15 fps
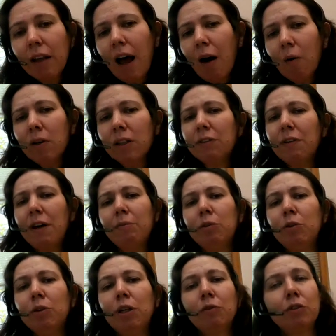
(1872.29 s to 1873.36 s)
Now, what if
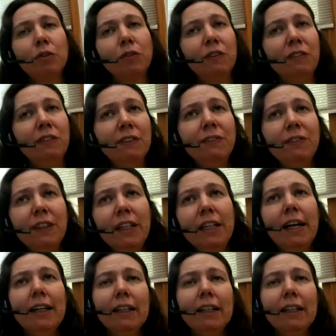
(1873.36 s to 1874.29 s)
I'm looking for 53?